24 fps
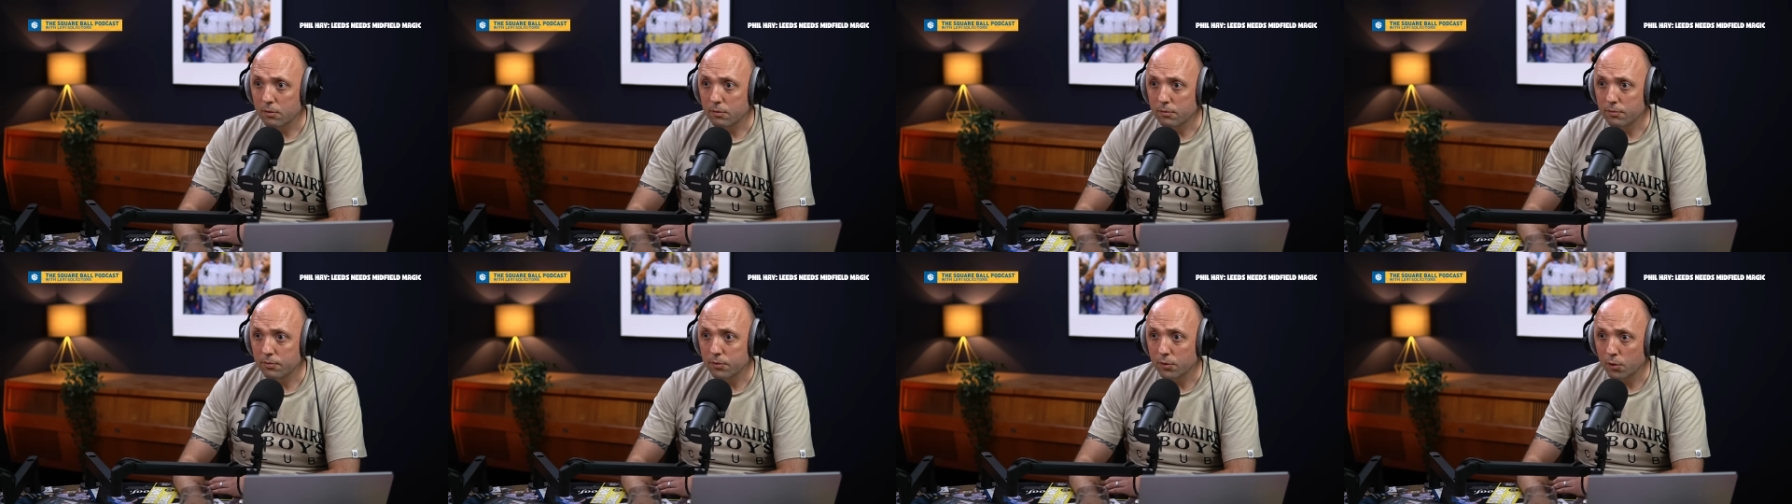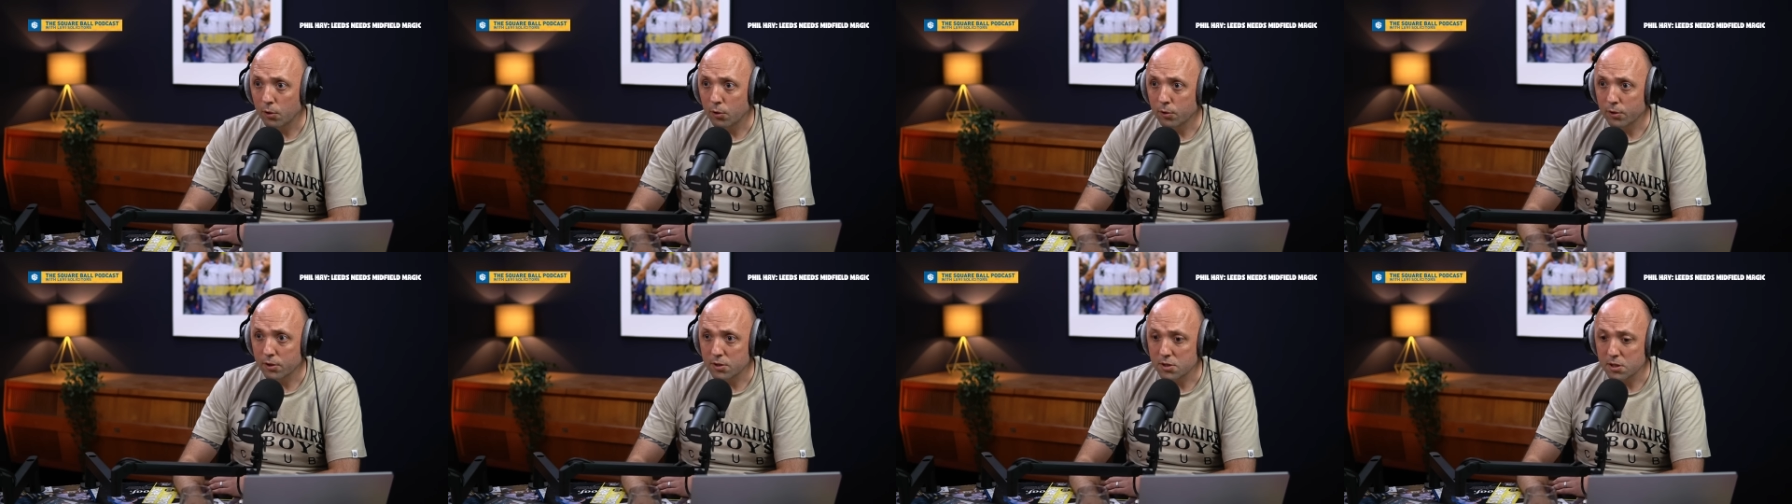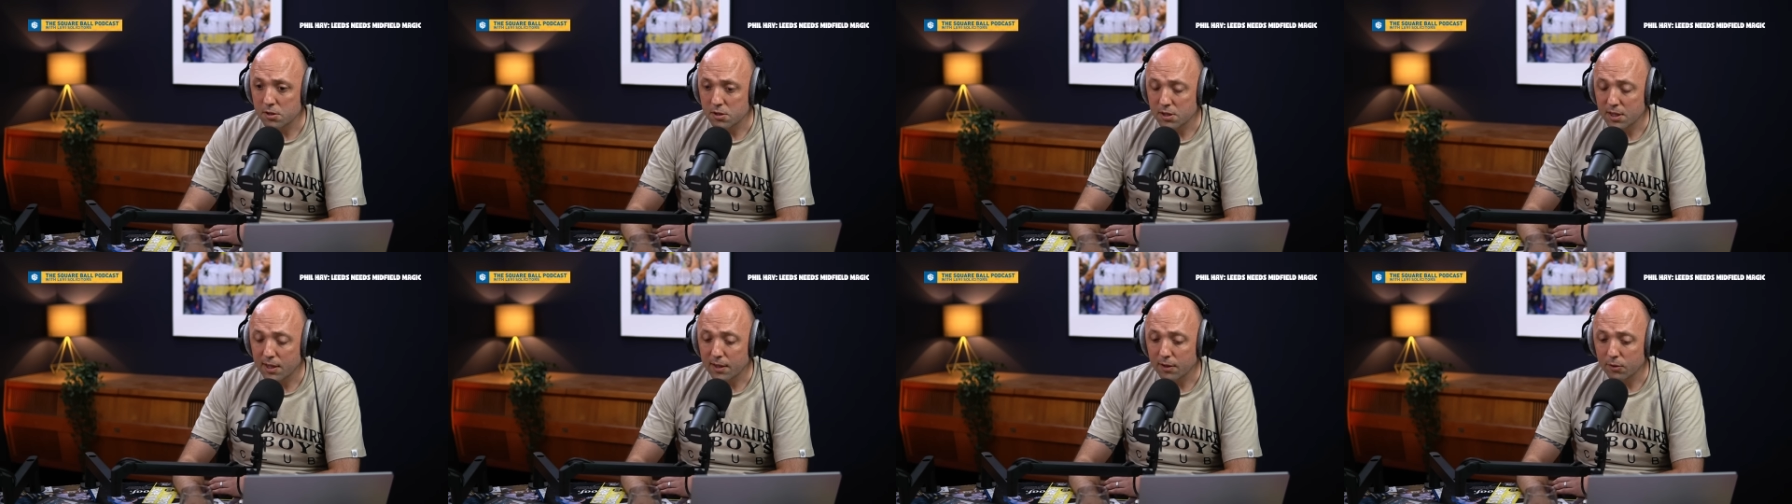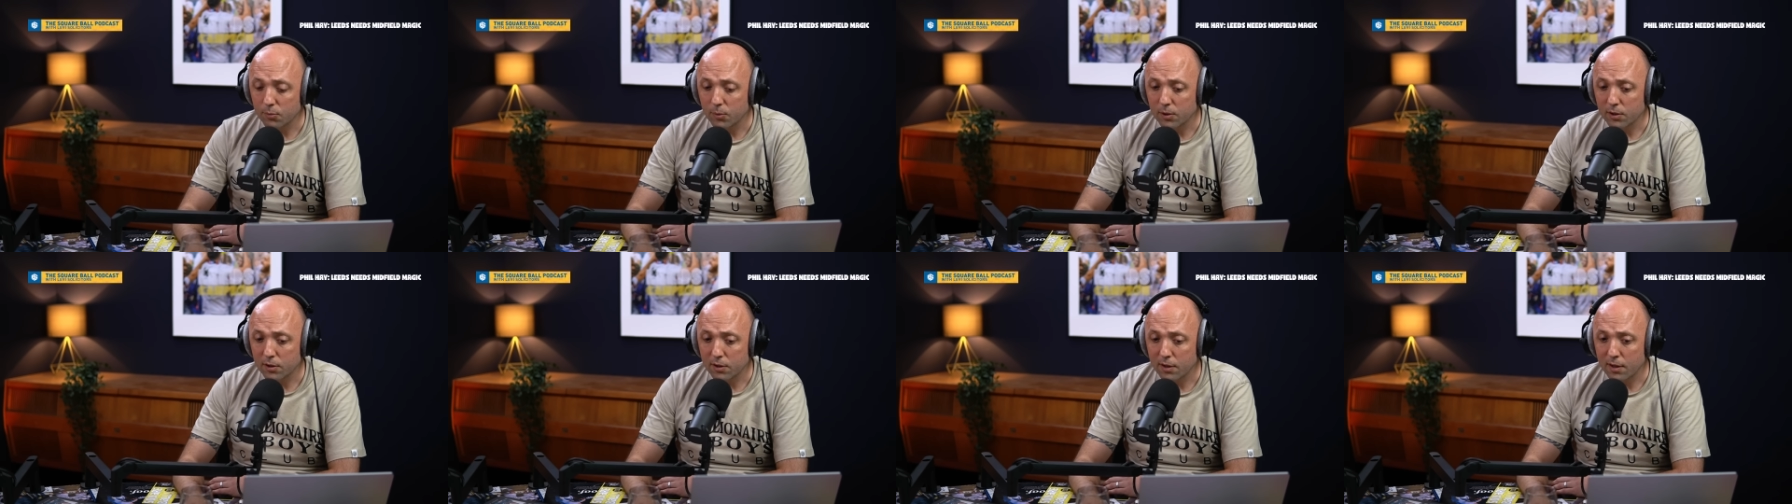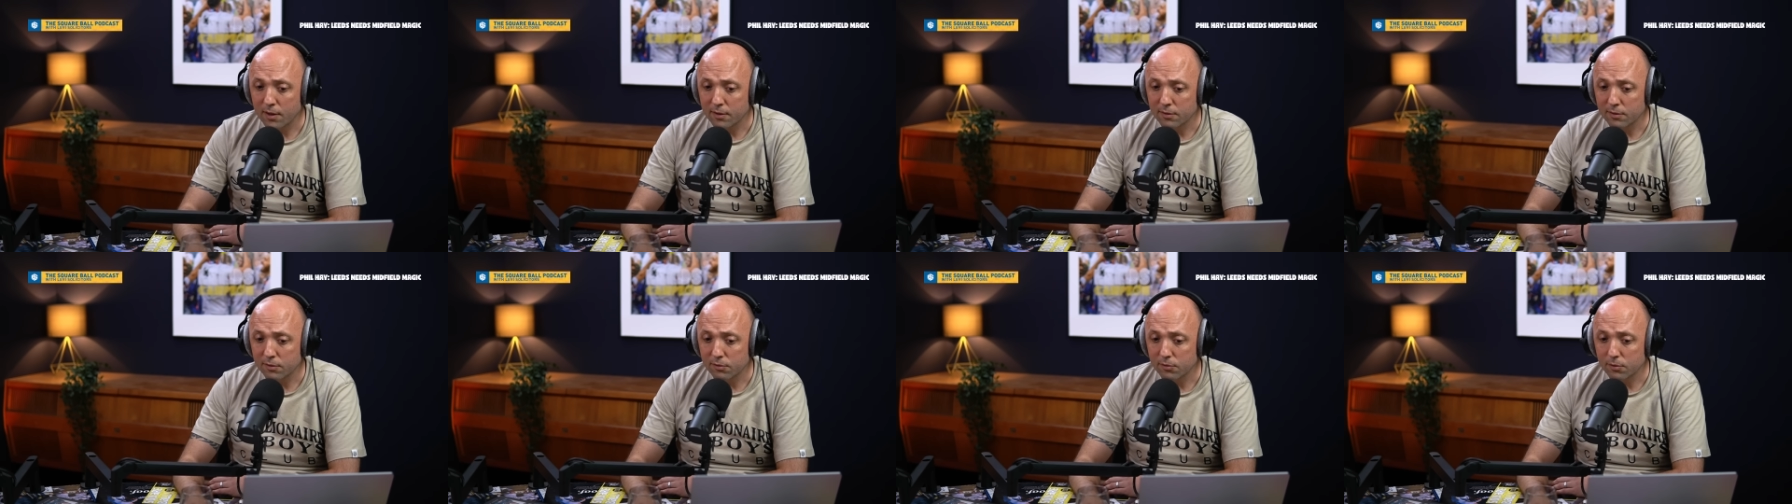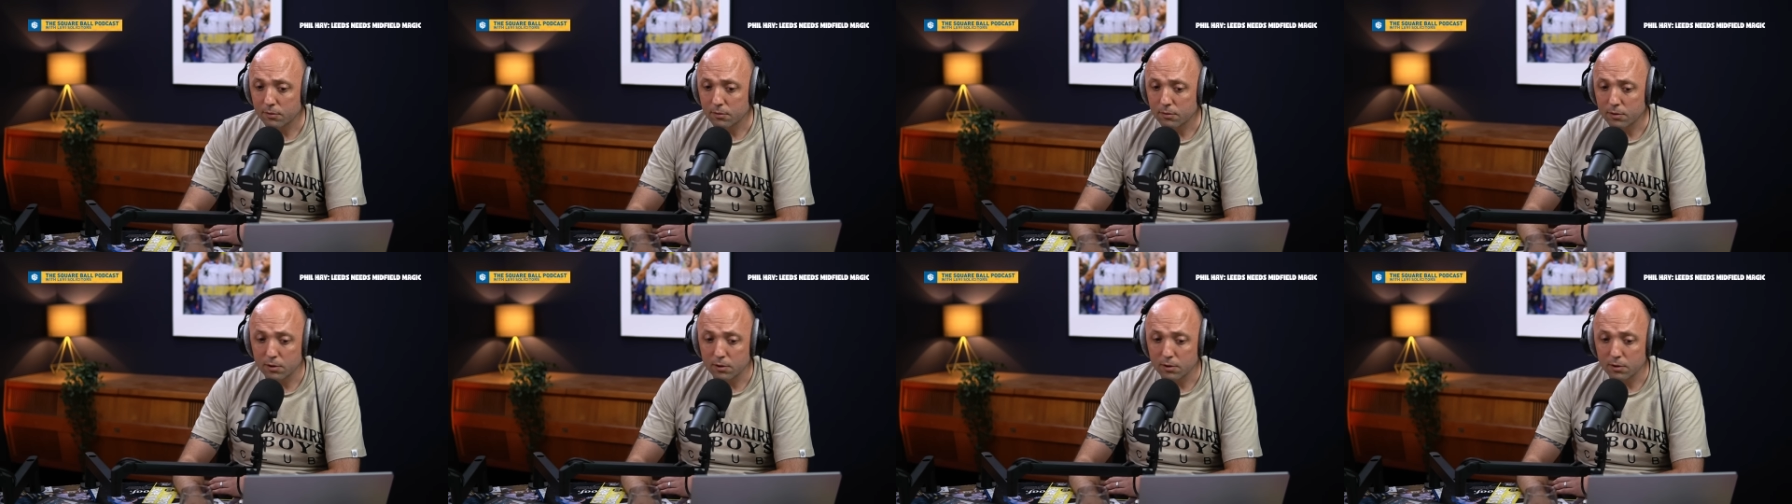for August the 6th when Cardiff